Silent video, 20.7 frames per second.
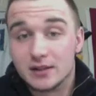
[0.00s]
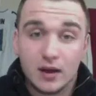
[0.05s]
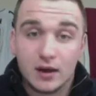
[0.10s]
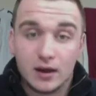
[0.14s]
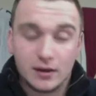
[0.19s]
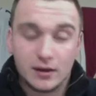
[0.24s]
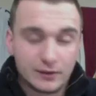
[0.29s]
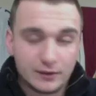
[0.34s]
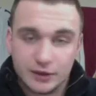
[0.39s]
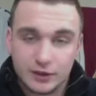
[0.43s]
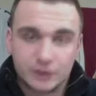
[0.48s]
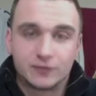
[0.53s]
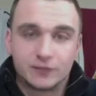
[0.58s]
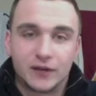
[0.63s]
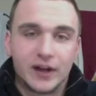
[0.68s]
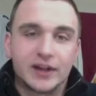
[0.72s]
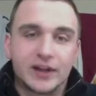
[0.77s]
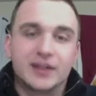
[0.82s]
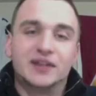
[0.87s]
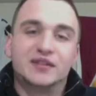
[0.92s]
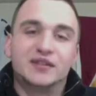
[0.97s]
And just
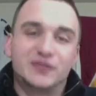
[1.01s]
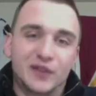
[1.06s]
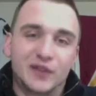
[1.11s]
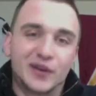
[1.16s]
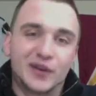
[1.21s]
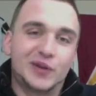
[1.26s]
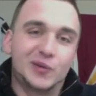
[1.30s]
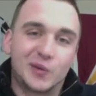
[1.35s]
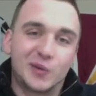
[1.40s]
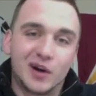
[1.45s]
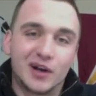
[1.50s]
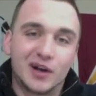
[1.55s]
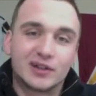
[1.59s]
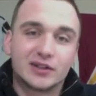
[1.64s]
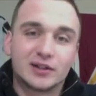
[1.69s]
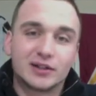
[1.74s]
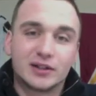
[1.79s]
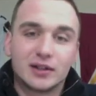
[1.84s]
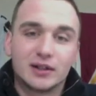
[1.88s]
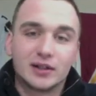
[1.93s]
fighting is fun to watch.